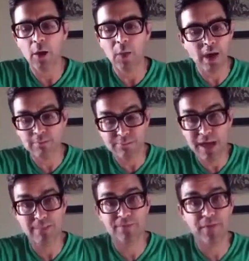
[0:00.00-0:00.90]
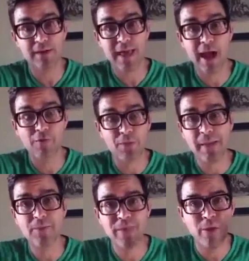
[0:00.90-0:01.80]
Well, come to find out, the
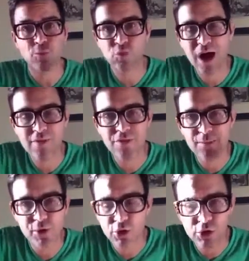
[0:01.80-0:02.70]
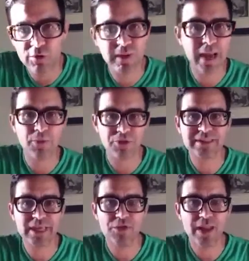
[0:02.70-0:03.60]
people that run the Bureau of Labor
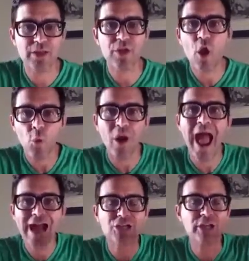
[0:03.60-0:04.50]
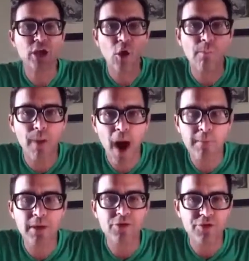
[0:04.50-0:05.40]
Statistics were actually
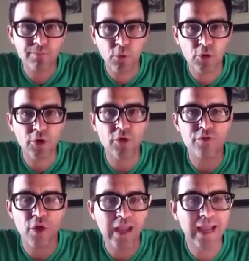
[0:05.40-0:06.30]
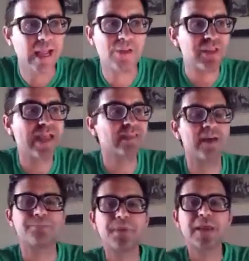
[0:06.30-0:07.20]
Obama supporters. It's like
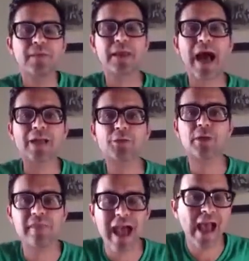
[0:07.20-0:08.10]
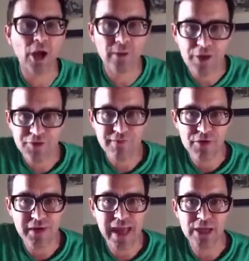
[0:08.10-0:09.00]
the guy doing the IRS
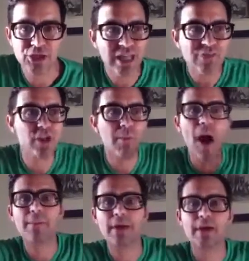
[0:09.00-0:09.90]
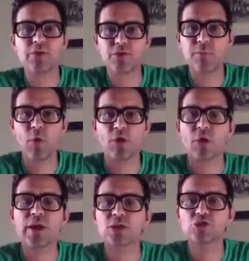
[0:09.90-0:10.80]
investigation. He's an Obama supporter.
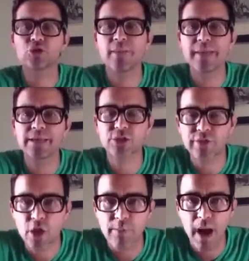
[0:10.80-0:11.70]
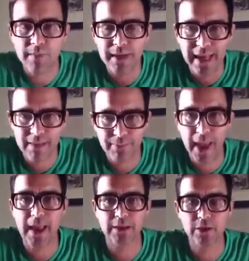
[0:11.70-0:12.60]
He contributed to the Obama
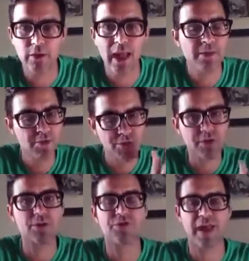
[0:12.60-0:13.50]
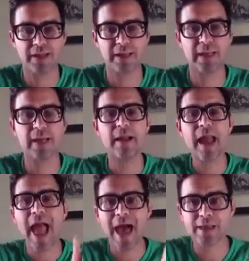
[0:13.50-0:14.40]
campaign. Okay, this is insanity
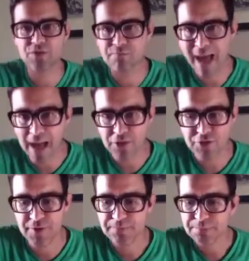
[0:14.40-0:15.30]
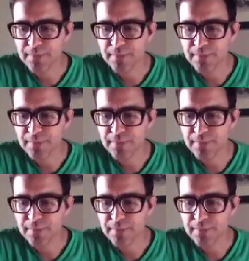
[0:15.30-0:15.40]
at its best.